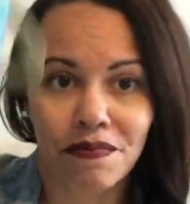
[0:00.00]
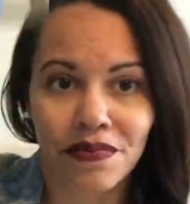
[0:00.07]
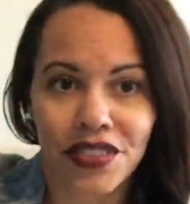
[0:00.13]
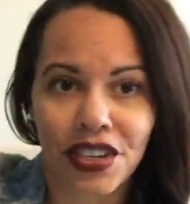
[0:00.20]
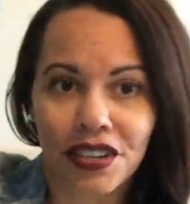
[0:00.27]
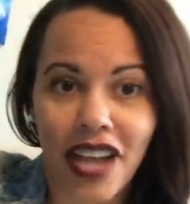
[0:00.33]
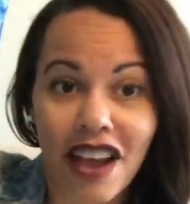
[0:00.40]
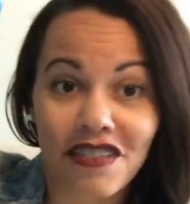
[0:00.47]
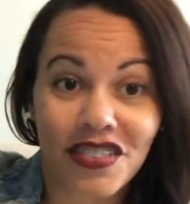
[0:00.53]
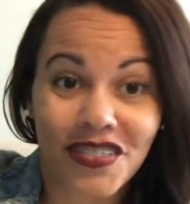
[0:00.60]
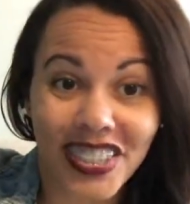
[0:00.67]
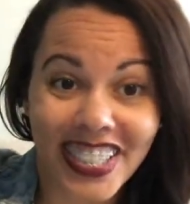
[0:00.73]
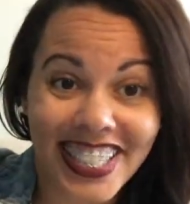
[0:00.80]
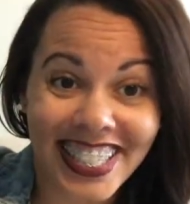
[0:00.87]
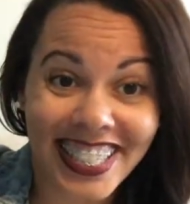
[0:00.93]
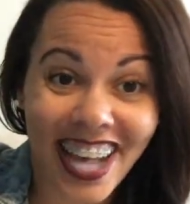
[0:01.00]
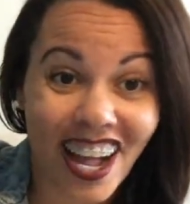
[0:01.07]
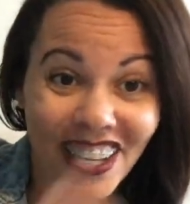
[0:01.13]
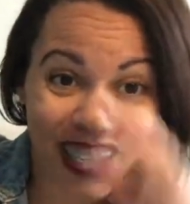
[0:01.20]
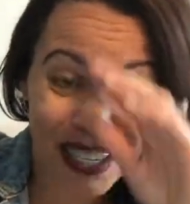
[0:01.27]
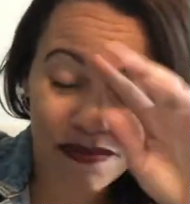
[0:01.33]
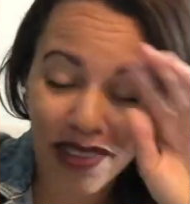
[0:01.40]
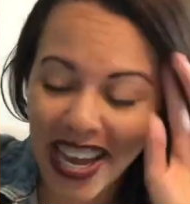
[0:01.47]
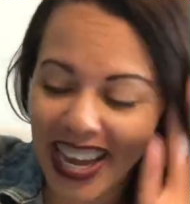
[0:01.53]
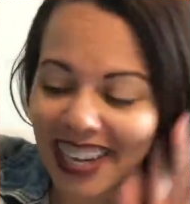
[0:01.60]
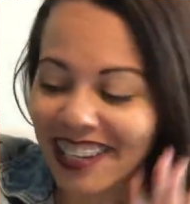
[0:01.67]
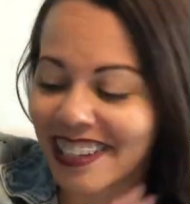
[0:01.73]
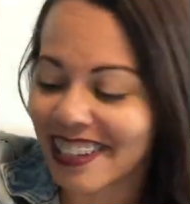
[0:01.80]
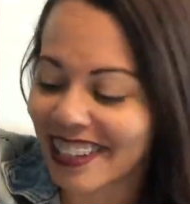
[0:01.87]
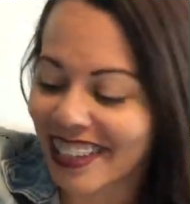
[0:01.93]
They have a really solid
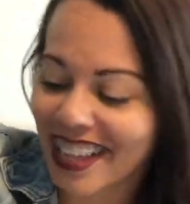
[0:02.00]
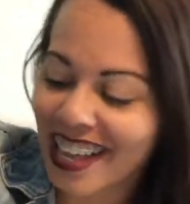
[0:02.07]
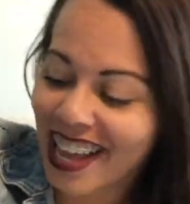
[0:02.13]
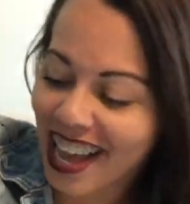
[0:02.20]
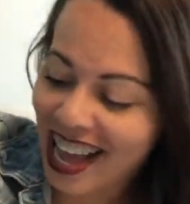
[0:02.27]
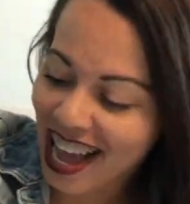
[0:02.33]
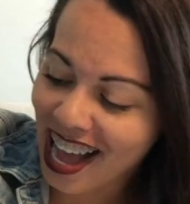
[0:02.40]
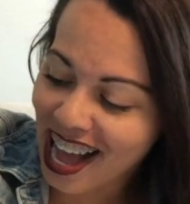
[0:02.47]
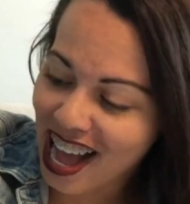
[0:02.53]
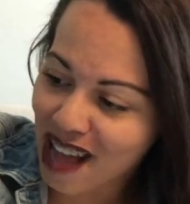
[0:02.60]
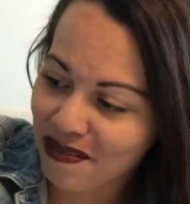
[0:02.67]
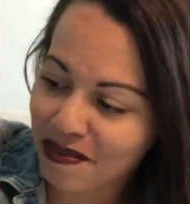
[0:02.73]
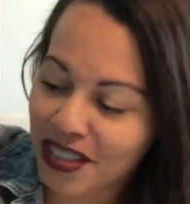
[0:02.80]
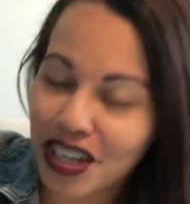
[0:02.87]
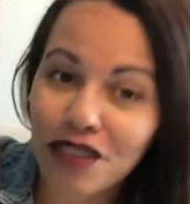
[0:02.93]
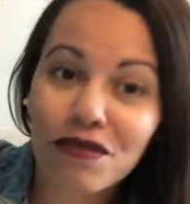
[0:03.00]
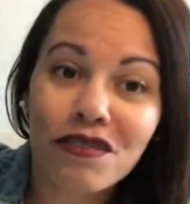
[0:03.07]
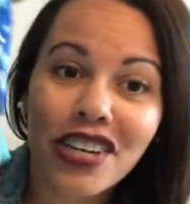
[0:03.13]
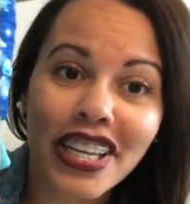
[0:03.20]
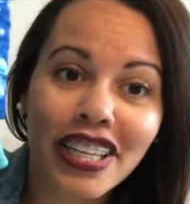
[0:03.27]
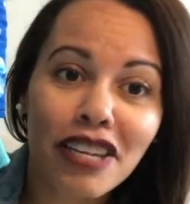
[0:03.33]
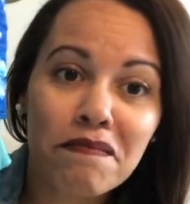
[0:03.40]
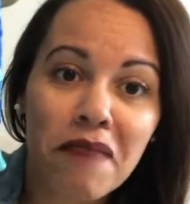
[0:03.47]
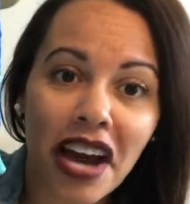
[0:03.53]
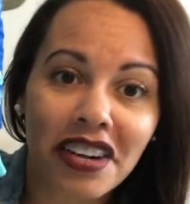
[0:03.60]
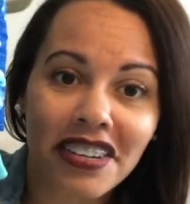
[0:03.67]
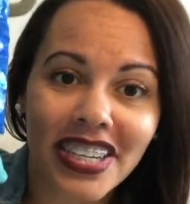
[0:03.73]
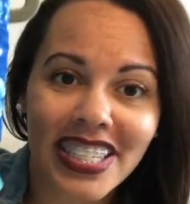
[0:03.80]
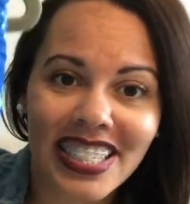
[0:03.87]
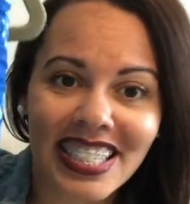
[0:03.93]
panel. They're really
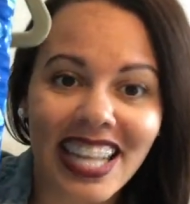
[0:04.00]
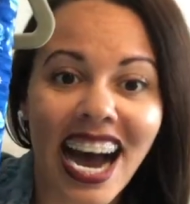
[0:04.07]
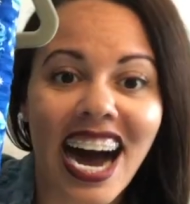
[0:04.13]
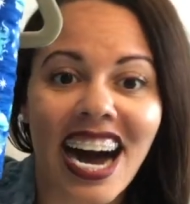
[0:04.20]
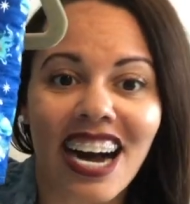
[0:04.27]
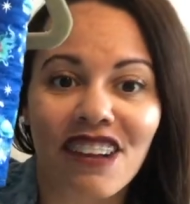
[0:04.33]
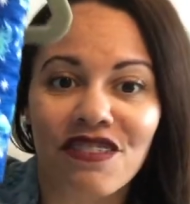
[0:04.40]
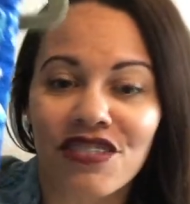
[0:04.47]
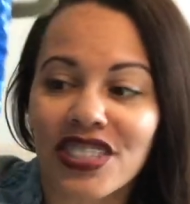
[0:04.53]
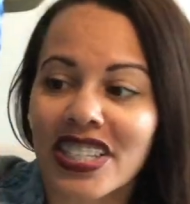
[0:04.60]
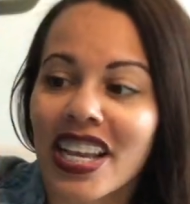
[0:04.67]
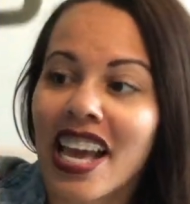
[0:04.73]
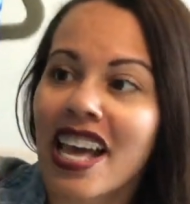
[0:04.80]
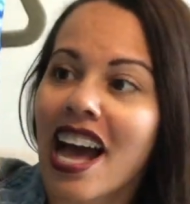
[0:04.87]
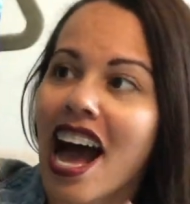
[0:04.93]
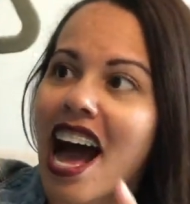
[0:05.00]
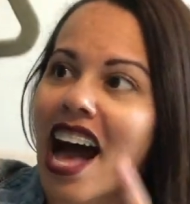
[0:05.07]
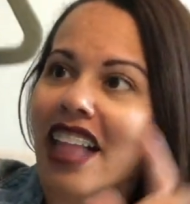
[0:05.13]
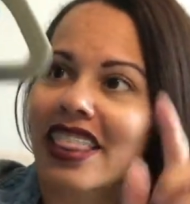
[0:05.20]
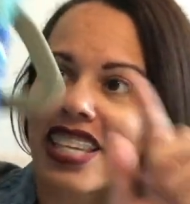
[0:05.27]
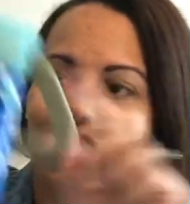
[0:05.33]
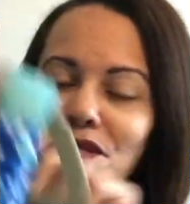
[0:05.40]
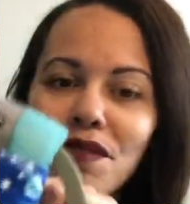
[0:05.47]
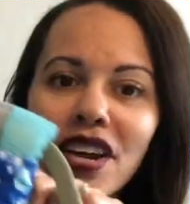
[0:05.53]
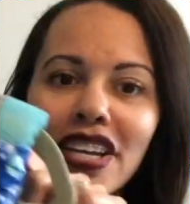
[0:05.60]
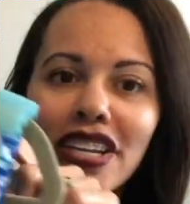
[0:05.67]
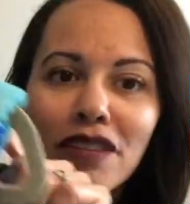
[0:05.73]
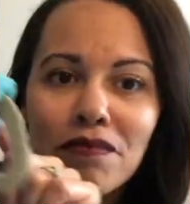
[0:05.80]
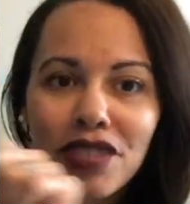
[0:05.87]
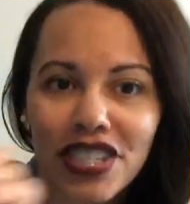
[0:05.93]
buttery soft. This one
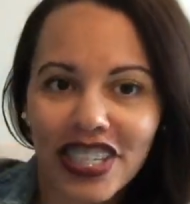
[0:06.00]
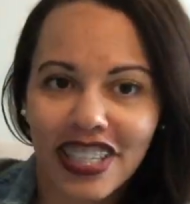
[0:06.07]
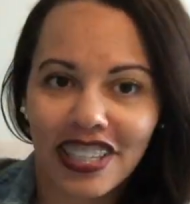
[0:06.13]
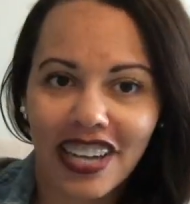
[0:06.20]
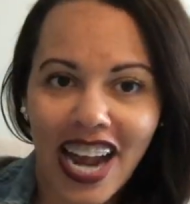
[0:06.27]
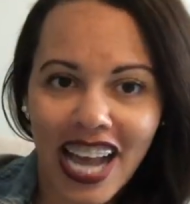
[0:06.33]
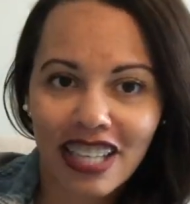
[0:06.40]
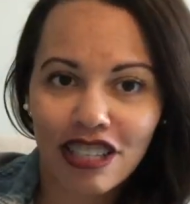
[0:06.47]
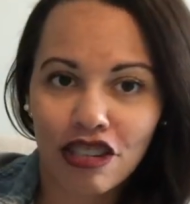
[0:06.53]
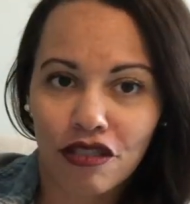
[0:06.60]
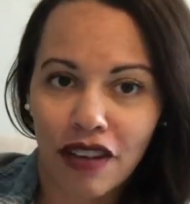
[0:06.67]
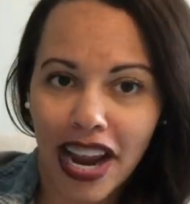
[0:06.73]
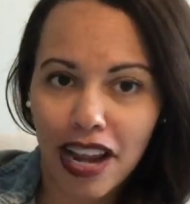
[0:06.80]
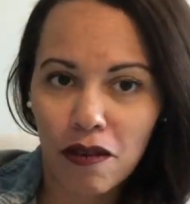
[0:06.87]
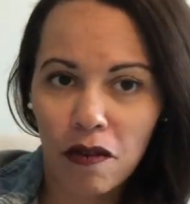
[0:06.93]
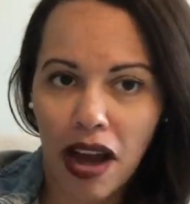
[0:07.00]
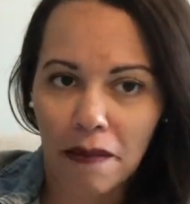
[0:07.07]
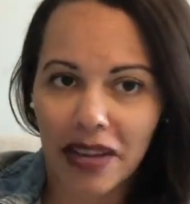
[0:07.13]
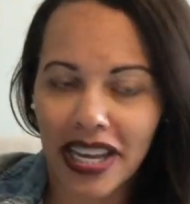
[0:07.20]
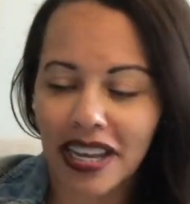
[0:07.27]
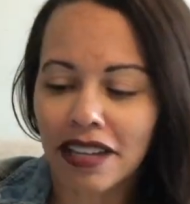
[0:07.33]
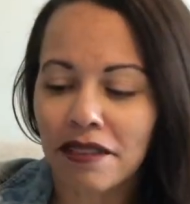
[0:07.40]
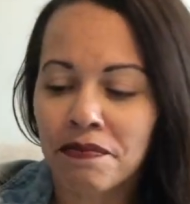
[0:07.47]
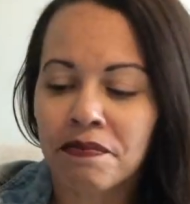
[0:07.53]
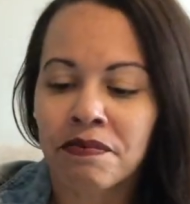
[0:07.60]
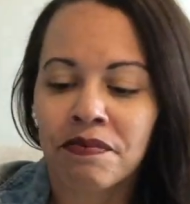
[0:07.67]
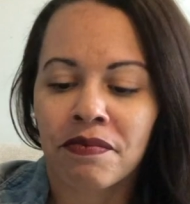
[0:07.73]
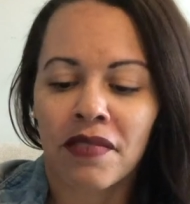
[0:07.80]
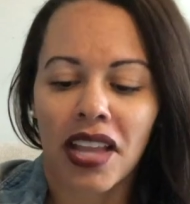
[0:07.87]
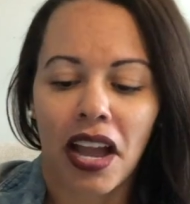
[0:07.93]
in particular has gray webbing.
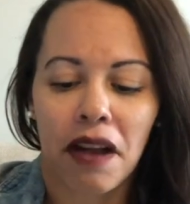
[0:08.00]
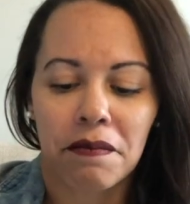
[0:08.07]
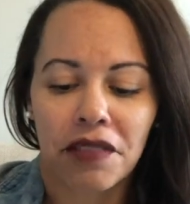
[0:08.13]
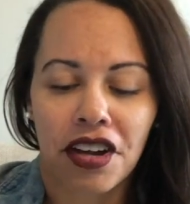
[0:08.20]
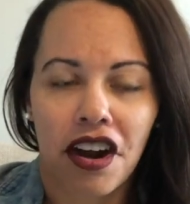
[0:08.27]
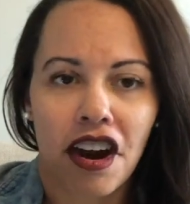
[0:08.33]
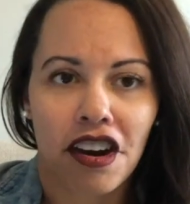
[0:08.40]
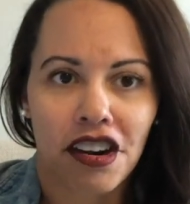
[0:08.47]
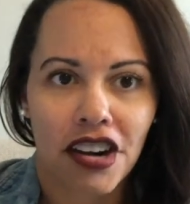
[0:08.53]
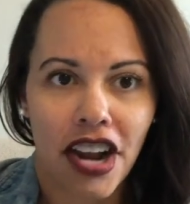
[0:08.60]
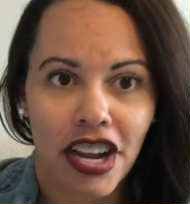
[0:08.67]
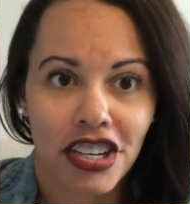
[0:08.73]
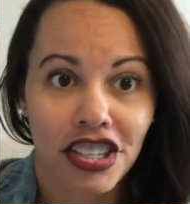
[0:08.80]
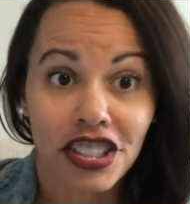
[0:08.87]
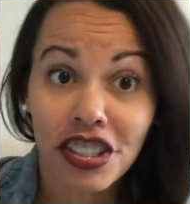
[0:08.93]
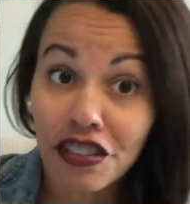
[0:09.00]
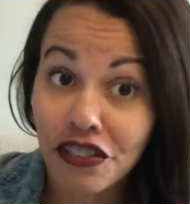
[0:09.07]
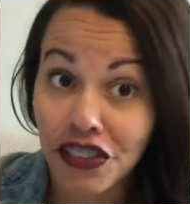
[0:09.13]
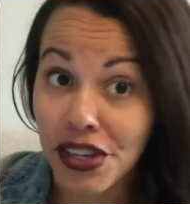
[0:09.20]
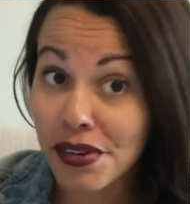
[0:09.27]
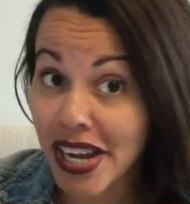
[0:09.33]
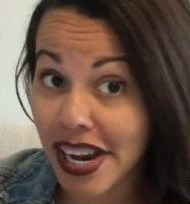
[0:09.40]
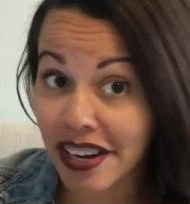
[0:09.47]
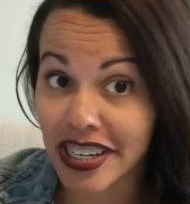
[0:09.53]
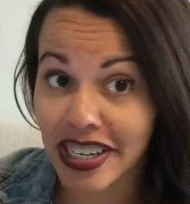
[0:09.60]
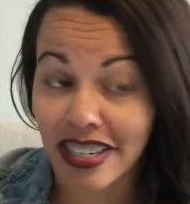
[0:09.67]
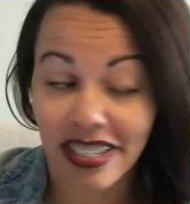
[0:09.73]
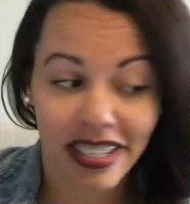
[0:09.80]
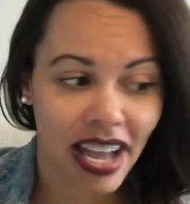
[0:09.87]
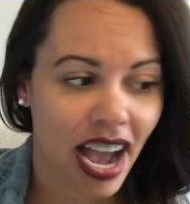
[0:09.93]
There are just a few
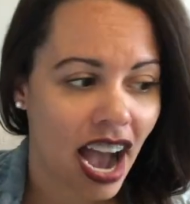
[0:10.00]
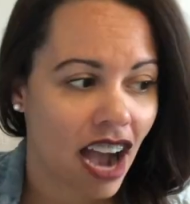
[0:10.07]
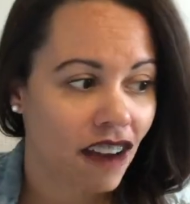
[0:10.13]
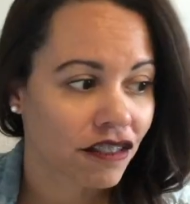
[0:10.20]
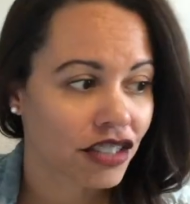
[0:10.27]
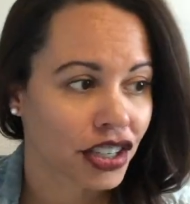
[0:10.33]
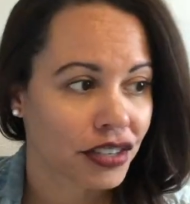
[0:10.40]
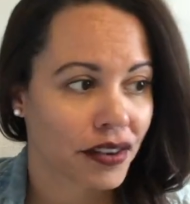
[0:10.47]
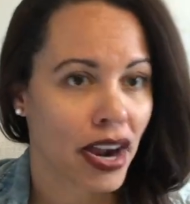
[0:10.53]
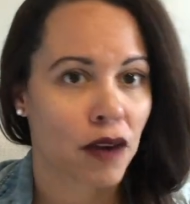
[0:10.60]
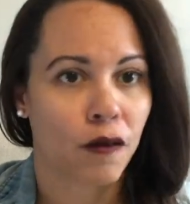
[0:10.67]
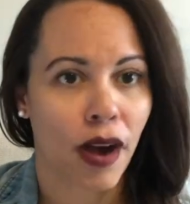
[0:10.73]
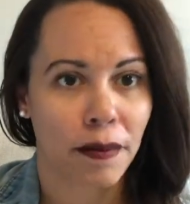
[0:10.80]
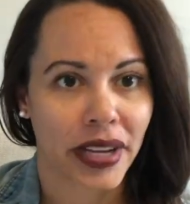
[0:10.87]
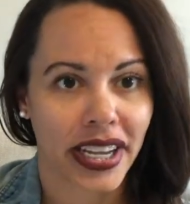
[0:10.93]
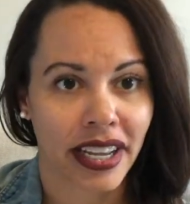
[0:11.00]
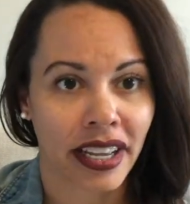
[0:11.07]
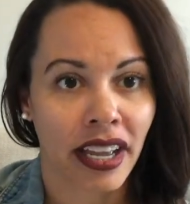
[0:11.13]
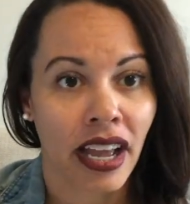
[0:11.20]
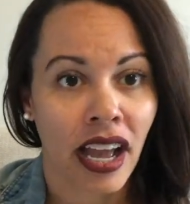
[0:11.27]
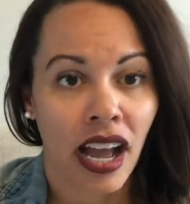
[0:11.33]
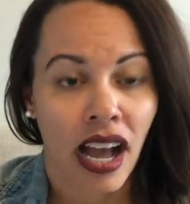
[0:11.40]
carriers that have the gray webbing.